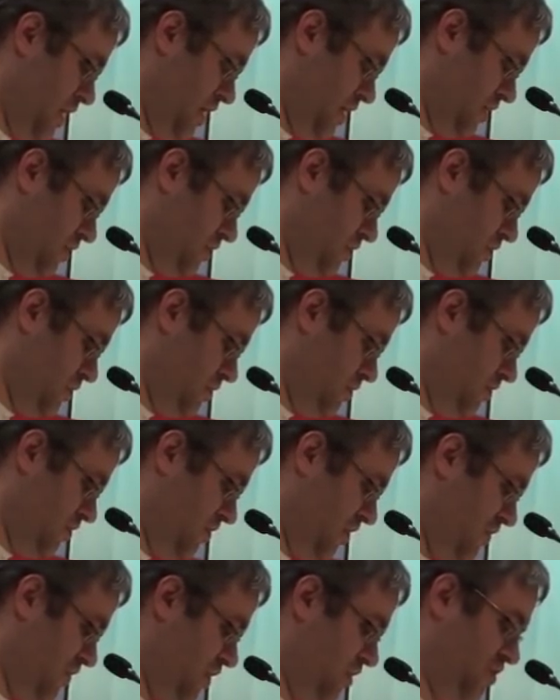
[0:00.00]
it
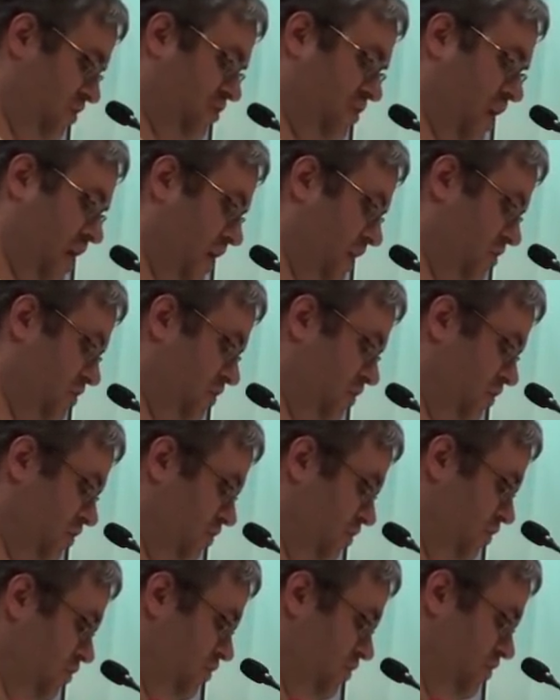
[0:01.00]
severed its ties to
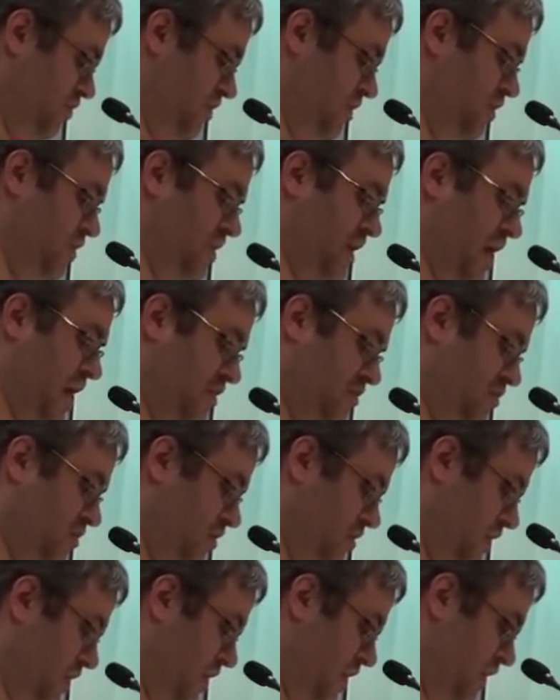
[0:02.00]
the Socialist
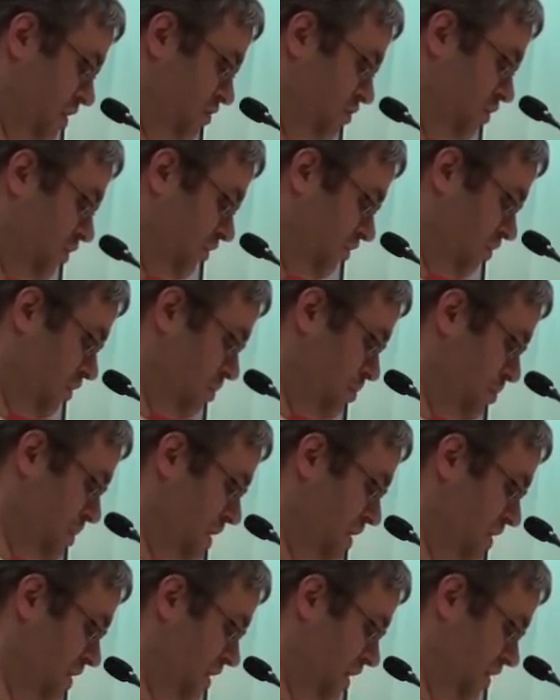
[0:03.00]
International and endorsed the
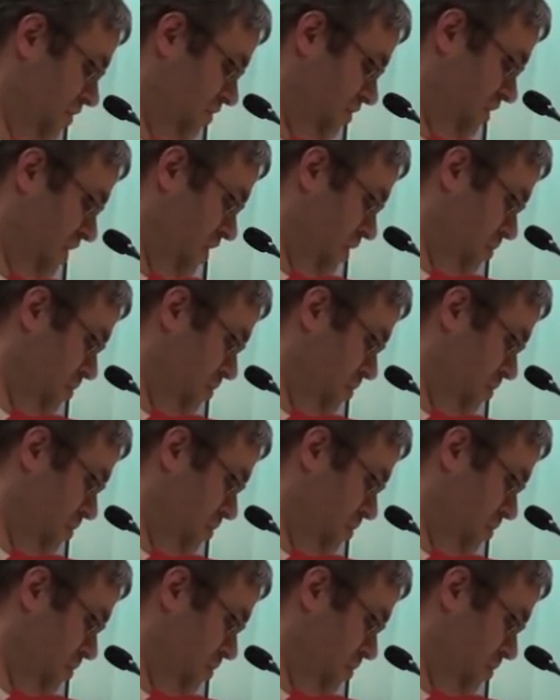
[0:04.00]
BDS